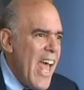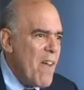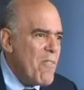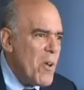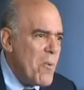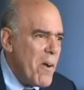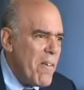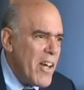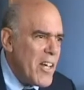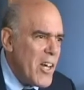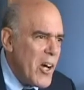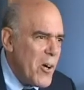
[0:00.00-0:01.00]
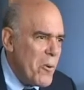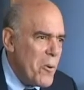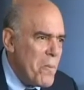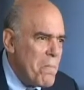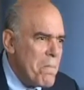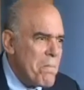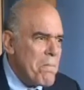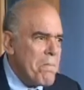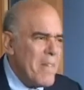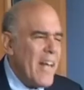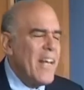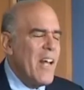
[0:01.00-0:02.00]
Everywhere I go,
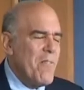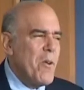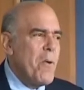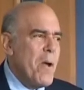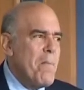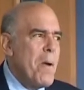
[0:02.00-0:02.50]
not everywhere,